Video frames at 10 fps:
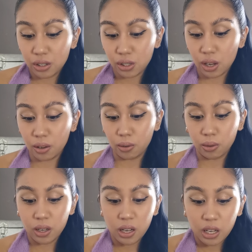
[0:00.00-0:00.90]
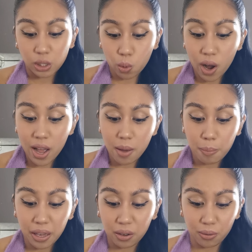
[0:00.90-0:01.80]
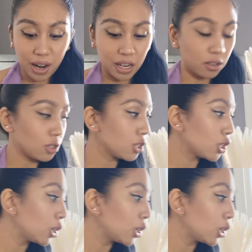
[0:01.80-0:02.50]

So it's quite a big range,